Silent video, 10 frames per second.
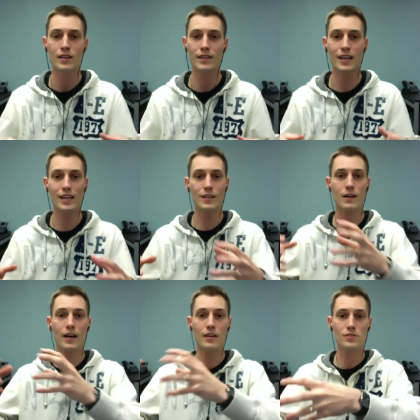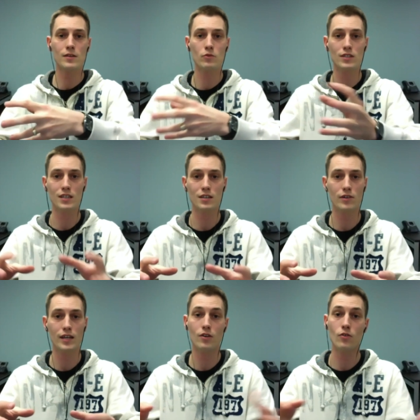Then I can hire someone to
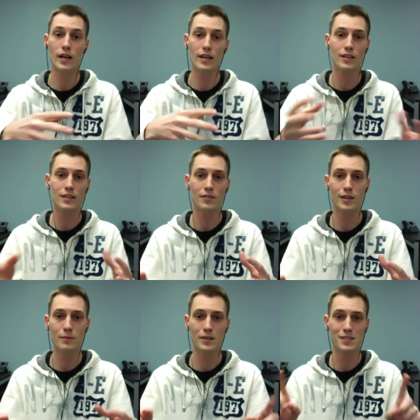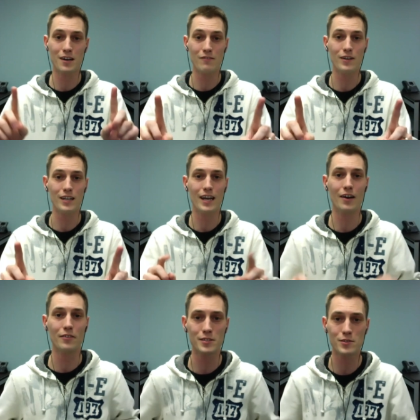curate it, or I can curate it myself. And
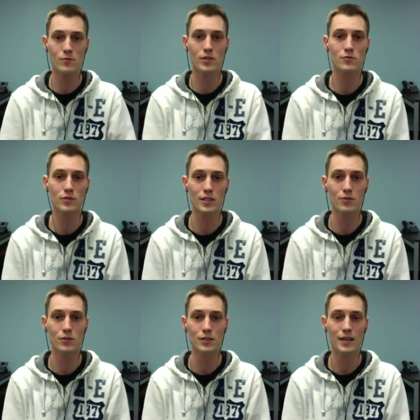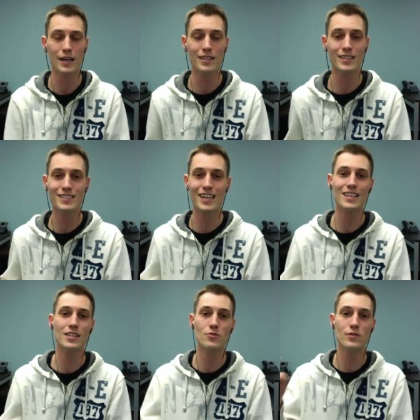now this is where it's really cool. I'm gonna
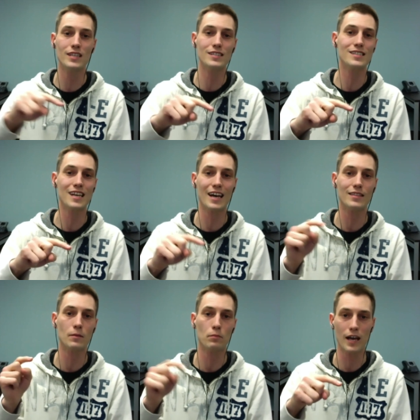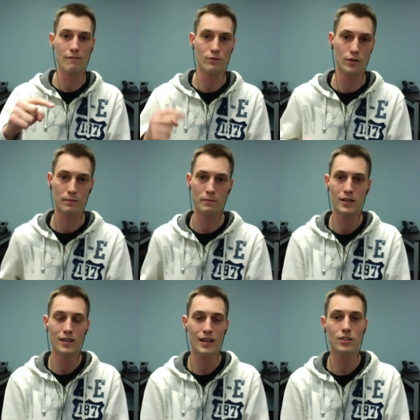take you inside the platform.
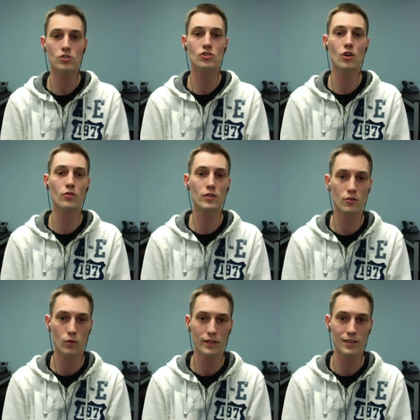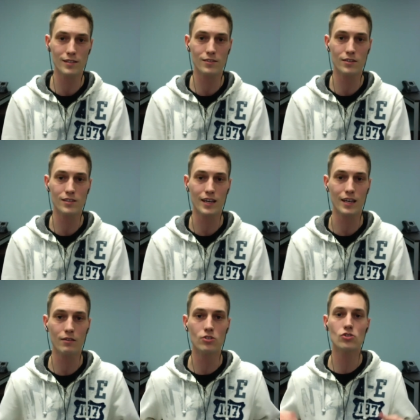I'm going to show you what this looks like.
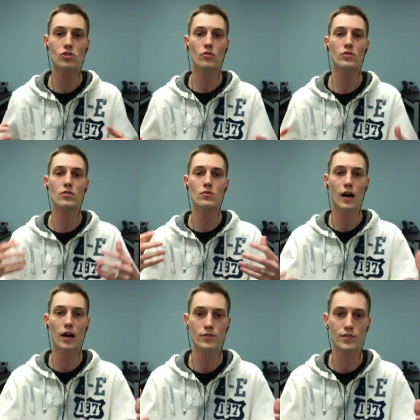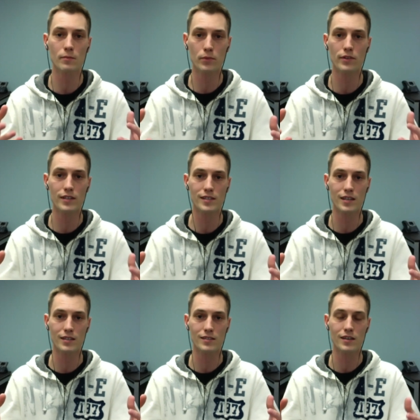I'm going to show you how simple this
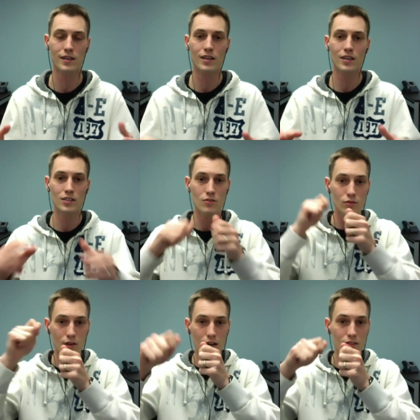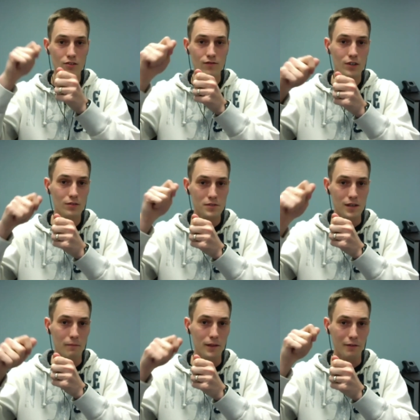is. You go out and you film
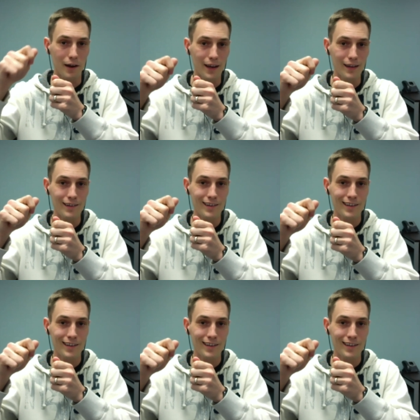something, right?